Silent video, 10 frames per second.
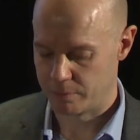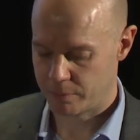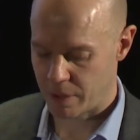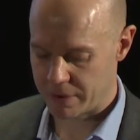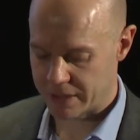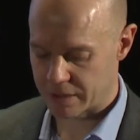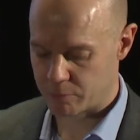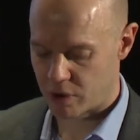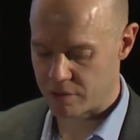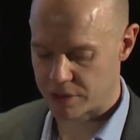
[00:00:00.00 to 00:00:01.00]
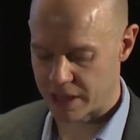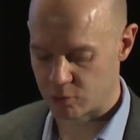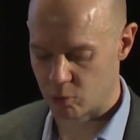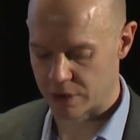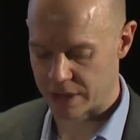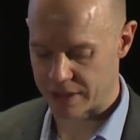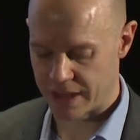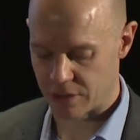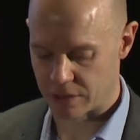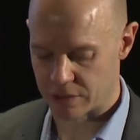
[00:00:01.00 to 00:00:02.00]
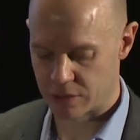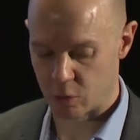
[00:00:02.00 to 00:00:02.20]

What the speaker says: public and private sector organizations